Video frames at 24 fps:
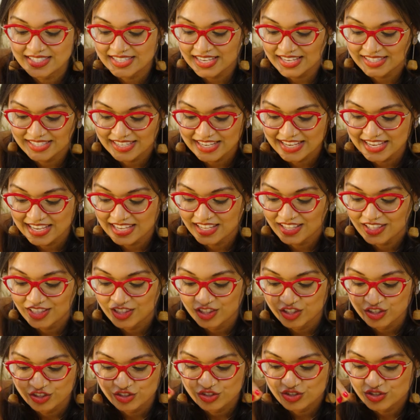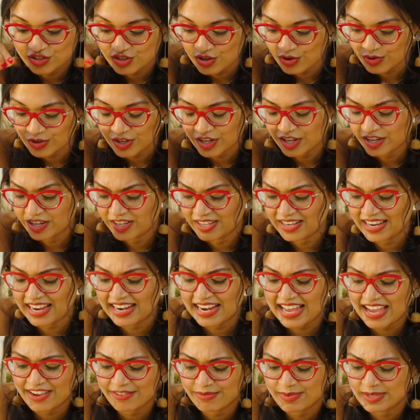Satay looks so good, and
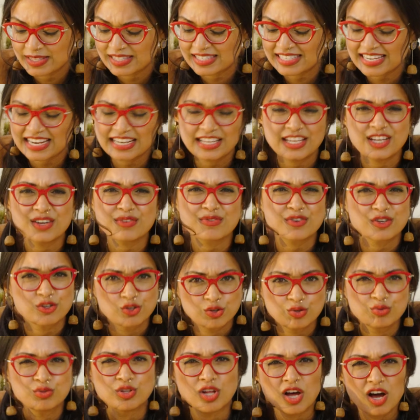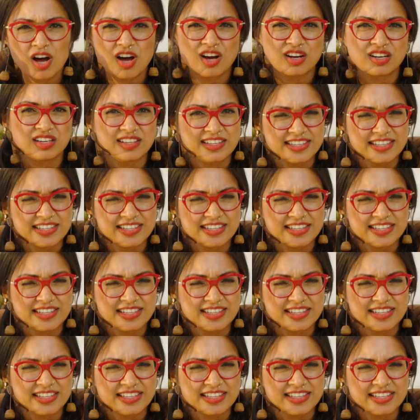I've been standing here for too long,